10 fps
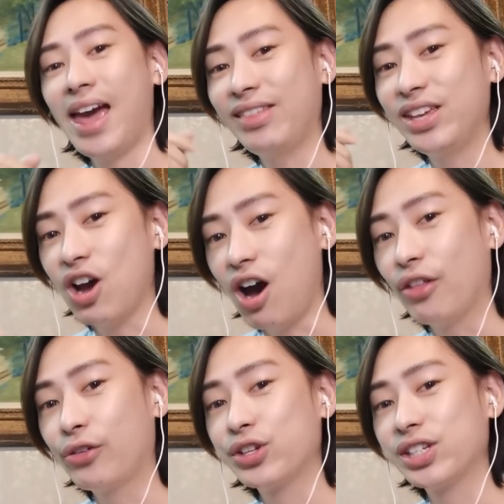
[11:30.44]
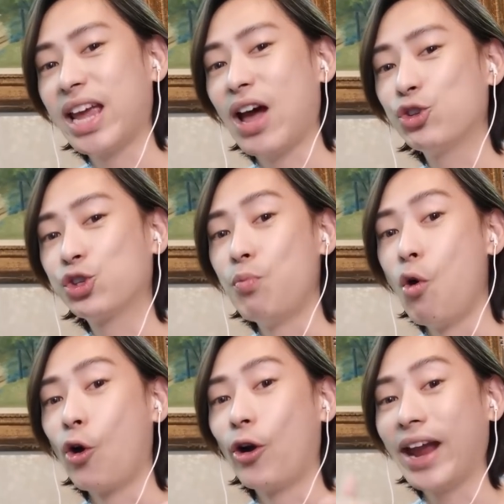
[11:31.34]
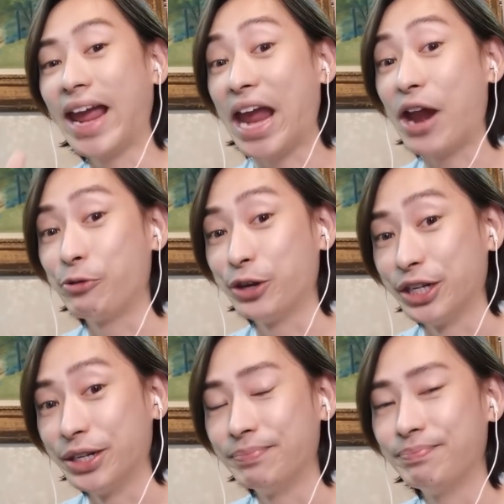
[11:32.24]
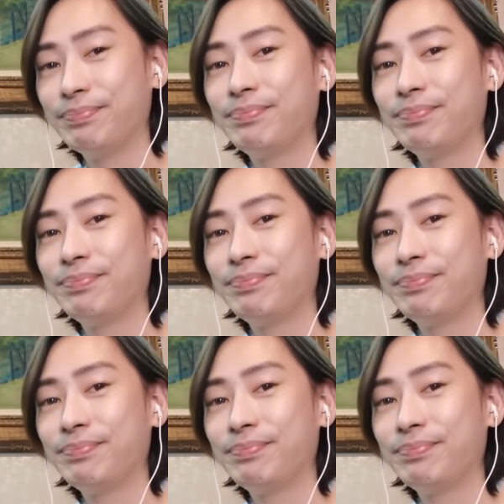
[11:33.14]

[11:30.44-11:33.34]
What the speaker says: and the other sounds more airy.